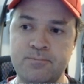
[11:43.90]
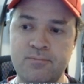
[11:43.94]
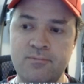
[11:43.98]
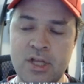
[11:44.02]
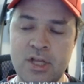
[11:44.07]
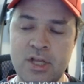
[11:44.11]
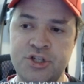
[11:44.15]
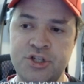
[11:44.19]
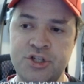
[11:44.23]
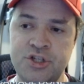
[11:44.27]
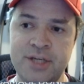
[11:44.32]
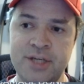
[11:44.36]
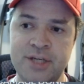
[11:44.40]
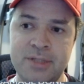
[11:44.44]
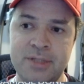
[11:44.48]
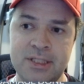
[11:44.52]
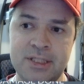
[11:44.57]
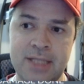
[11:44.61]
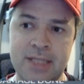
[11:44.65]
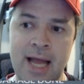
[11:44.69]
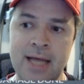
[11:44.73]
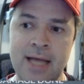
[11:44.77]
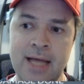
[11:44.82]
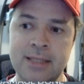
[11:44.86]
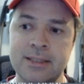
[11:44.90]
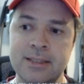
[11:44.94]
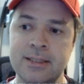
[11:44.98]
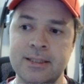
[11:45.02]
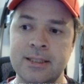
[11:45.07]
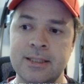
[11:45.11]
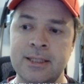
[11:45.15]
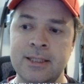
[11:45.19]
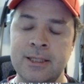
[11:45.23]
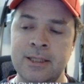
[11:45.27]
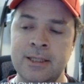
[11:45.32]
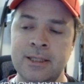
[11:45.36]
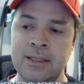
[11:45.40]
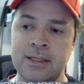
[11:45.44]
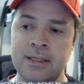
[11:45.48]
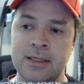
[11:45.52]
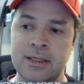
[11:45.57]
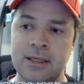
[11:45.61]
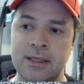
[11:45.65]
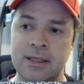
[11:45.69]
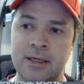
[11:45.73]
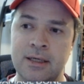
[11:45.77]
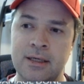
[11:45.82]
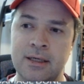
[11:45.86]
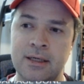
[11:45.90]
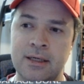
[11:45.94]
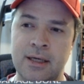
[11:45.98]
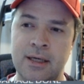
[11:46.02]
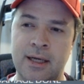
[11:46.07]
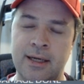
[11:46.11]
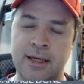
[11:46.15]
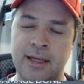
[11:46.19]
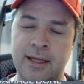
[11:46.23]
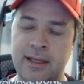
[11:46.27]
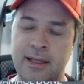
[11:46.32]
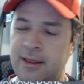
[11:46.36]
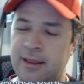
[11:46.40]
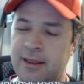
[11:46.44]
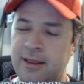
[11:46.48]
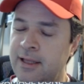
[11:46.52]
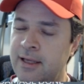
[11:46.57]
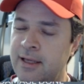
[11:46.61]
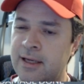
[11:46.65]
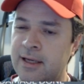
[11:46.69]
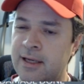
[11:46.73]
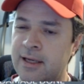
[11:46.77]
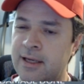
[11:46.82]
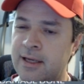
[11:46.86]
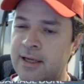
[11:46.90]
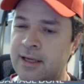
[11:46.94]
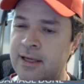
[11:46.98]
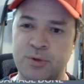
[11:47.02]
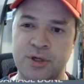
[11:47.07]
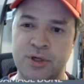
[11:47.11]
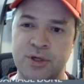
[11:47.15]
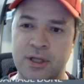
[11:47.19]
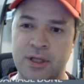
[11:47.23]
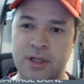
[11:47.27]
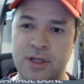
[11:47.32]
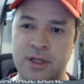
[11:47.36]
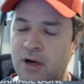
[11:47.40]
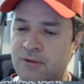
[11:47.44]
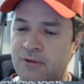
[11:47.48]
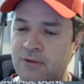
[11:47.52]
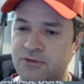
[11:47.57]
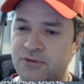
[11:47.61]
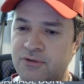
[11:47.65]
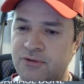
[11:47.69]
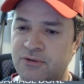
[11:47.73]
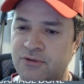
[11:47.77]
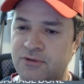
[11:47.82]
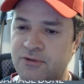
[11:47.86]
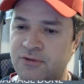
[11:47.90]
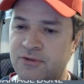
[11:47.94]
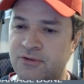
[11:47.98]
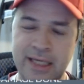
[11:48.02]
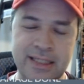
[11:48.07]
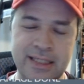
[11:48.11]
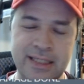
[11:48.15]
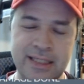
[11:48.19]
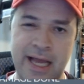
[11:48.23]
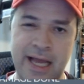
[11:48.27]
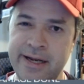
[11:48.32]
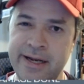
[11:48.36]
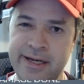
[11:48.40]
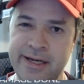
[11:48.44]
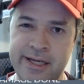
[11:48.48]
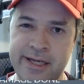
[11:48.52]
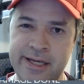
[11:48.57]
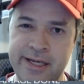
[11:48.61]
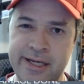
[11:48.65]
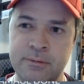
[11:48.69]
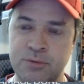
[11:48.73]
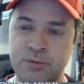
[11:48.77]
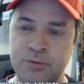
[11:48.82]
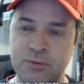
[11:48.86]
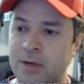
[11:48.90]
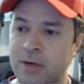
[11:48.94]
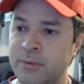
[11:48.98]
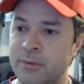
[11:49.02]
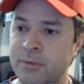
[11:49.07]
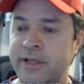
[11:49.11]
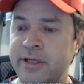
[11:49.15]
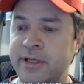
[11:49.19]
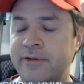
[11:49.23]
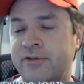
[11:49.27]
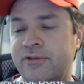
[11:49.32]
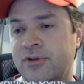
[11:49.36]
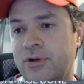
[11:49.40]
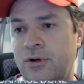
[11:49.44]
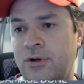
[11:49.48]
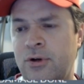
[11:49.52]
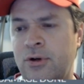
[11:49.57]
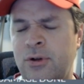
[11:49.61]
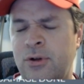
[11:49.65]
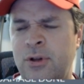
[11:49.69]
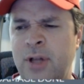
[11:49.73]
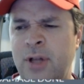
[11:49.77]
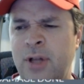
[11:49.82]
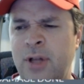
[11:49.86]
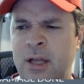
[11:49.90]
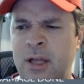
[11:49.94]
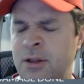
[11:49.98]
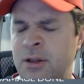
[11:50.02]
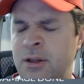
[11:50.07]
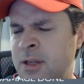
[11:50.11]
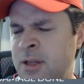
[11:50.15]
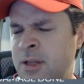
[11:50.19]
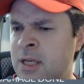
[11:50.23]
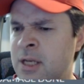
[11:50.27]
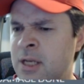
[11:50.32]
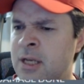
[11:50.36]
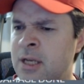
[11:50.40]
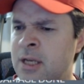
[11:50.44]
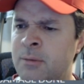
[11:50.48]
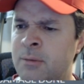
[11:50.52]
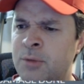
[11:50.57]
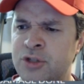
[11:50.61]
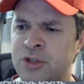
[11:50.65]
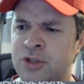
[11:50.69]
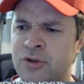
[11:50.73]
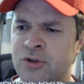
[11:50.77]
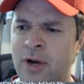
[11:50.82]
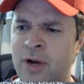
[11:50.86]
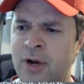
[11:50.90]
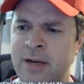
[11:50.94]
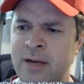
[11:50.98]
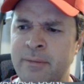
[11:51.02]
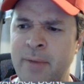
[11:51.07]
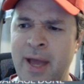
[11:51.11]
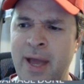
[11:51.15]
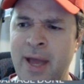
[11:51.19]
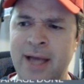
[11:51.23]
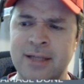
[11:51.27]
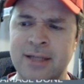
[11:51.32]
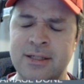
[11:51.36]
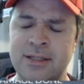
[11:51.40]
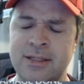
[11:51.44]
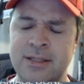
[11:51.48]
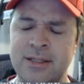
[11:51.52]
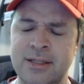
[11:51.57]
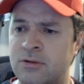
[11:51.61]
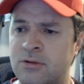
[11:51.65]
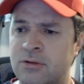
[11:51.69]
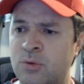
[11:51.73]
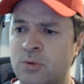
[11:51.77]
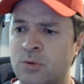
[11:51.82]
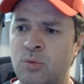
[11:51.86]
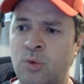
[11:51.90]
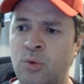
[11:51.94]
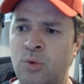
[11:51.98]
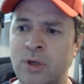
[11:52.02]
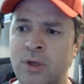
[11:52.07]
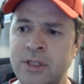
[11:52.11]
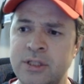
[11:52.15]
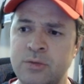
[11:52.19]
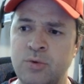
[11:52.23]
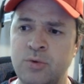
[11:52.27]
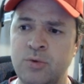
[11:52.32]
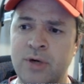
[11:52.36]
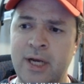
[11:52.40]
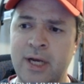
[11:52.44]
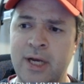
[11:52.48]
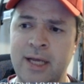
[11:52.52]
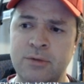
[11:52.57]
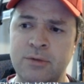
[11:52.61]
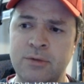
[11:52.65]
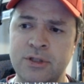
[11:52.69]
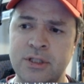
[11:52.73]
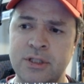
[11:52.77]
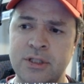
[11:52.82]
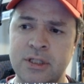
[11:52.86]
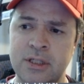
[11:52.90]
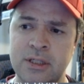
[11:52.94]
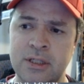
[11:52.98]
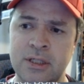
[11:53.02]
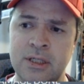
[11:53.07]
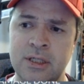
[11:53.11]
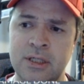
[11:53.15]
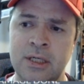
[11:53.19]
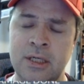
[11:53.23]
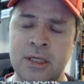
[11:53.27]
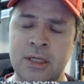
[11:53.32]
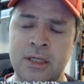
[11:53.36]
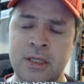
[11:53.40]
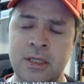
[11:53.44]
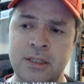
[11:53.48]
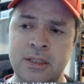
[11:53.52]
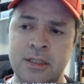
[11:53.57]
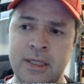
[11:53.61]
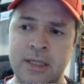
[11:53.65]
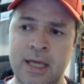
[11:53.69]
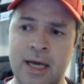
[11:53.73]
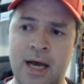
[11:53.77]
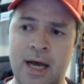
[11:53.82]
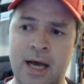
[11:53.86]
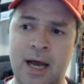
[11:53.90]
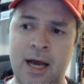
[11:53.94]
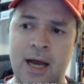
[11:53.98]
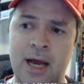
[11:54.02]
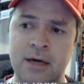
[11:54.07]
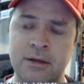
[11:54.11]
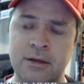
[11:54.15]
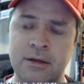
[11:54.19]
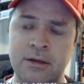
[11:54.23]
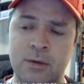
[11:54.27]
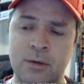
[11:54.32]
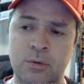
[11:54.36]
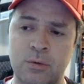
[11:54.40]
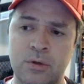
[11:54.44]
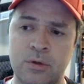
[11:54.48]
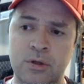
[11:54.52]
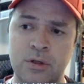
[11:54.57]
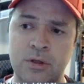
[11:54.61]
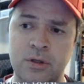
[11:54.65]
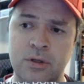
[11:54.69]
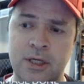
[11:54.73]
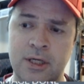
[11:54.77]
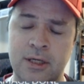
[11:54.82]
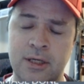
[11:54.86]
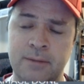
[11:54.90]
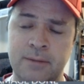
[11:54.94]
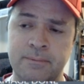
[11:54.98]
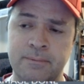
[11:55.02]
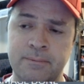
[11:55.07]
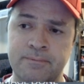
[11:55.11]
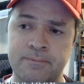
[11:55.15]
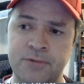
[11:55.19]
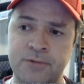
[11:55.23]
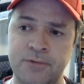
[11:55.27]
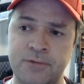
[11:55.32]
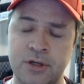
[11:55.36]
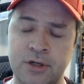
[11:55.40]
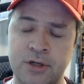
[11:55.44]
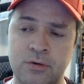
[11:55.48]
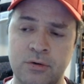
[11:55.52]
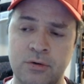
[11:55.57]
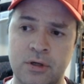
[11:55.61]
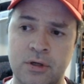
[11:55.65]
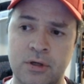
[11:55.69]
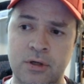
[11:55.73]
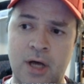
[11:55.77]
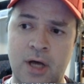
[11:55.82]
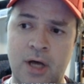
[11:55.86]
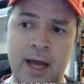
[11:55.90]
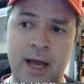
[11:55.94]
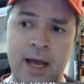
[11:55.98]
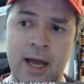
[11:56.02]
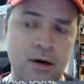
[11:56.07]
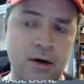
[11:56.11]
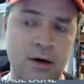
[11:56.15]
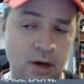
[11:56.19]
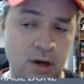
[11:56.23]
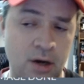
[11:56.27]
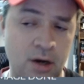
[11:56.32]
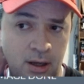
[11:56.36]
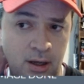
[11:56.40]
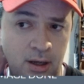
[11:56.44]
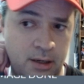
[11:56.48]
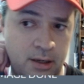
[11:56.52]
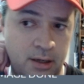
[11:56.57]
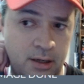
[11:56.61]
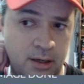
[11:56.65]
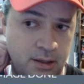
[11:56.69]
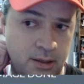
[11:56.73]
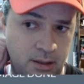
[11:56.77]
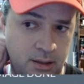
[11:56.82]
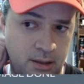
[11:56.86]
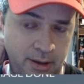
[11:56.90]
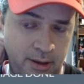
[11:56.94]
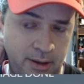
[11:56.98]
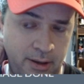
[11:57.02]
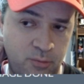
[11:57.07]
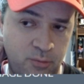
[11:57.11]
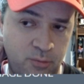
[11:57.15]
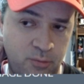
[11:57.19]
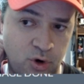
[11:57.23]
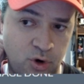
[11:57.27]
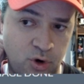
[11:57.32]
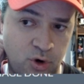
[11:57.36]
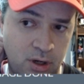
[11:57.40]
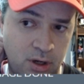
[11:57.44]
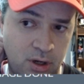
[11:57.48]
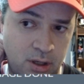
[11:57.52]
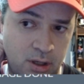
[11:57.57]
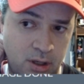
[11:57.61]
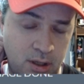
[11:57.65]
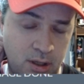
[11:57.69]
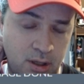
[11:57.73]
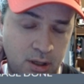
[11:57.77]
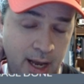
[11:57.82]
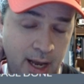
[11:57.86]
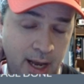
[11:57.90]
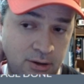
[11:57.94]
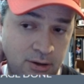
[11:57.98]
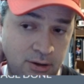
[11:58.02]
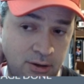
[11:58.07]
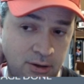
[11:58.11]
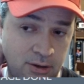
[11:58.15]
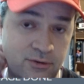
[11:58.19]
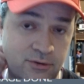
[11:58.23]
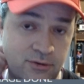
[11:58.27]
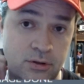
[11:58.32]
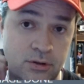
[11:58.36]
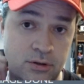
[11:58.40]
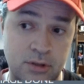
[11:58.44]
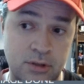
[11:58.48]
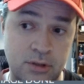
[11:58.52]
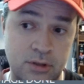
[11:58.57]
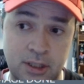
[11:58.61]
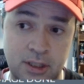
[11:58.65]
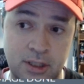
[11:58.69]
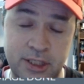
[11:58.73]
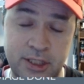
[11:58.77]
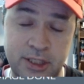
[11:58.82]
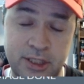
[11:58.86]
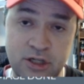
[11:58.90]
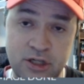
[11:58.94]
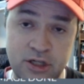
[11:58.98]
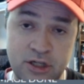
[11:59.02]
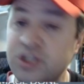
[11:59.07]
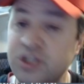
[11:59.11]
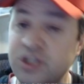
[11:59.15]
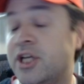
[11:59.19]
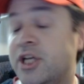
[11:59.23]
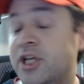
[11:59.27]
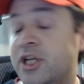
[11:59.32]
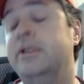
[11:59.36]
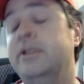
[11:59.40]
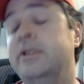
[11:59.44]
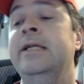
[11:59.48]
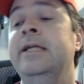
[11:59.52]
ship stats. And I think I just put another officer like Tendi probably for hull health, but trying to max those. Once we're able to get higher, that will higher on having more higher level tier ship,